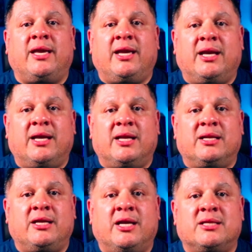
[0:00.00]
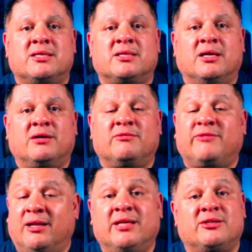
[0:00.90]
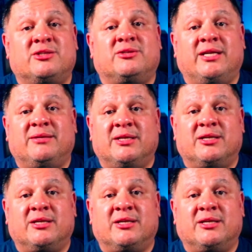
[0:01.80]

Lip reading: And it's a vital industry,